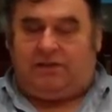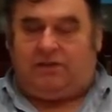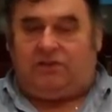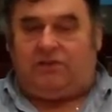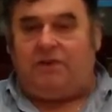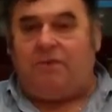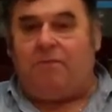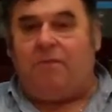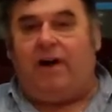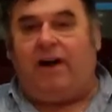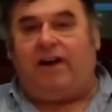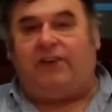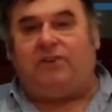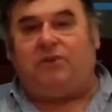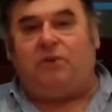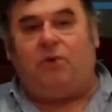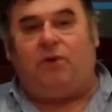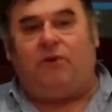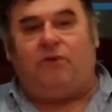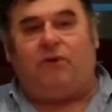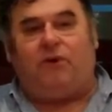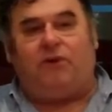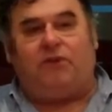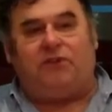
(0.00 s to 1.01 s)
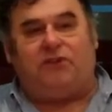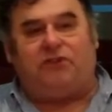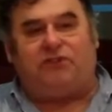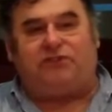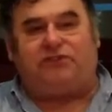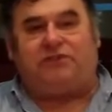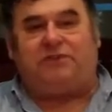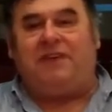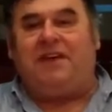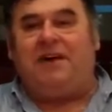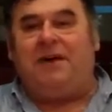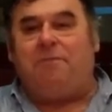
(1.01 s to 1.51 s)
To remind you of all
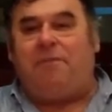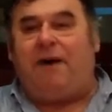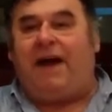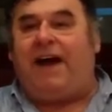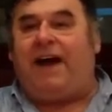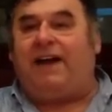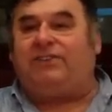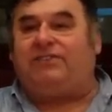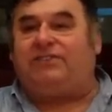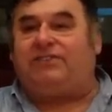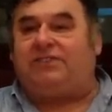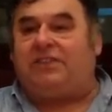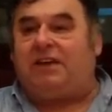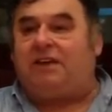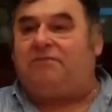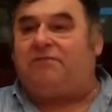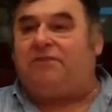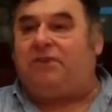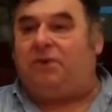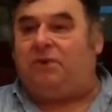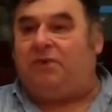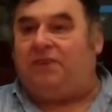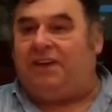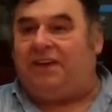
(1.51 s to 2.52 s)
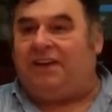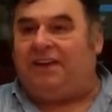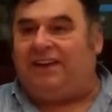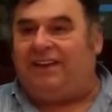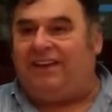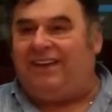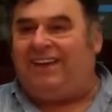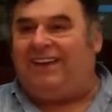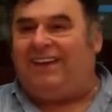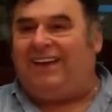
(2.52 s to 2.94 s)
the bad stuff you did.